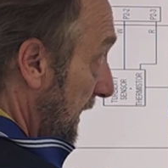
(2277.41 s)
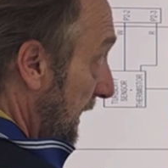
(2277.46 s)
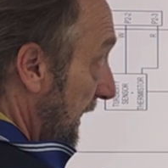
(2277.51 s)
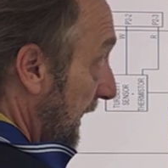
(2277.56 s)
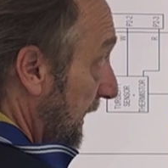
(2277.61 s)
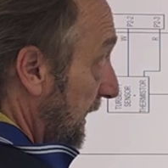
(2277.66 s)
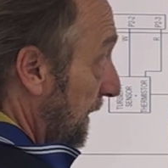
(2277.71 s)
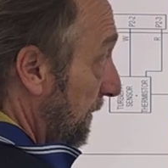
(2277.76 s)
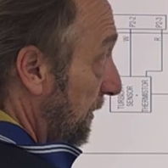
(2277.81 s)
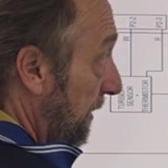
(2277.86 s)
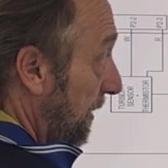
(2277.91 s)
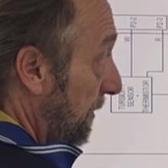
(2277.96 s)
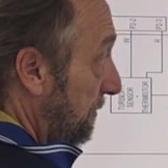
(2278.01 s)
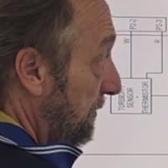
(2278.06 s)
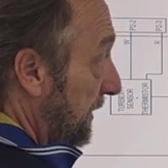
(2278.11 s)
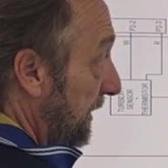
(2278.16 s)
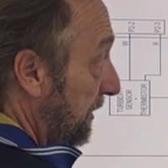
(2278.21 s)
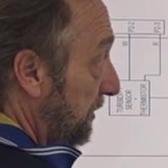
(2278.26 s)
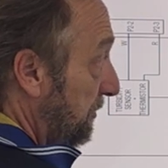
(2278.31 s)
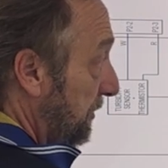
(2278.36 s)
And coming off
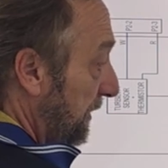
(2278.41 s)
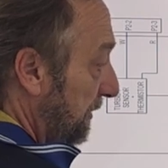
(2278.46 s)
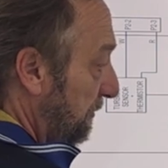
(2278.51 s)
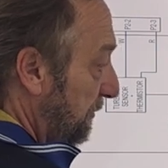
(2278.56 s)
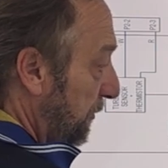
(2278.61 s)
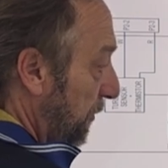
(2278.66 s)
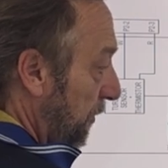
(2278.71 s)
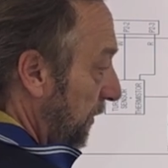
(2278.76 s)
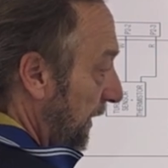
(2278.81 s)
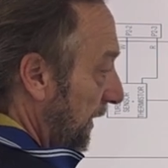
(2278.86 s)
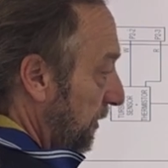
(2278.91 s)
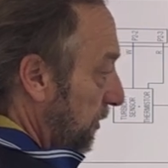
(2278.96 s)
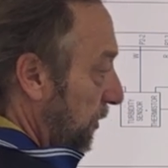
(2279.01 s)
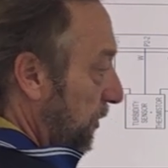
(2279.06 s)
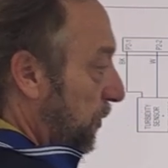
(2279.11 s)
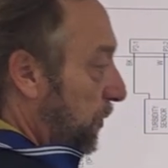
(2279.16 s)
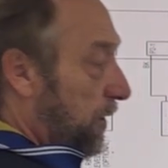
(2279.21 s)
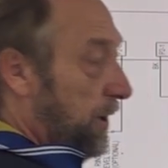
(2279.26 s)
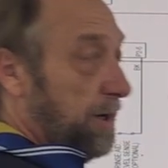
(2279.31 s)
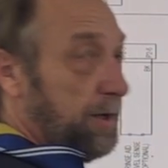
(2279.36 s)
P3, 4, I go to
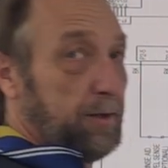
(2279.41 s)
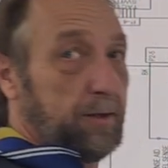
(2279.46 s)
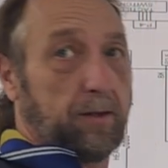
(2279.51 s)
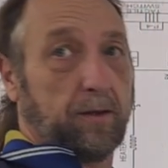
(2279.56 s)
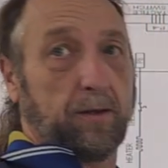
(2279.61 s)
what?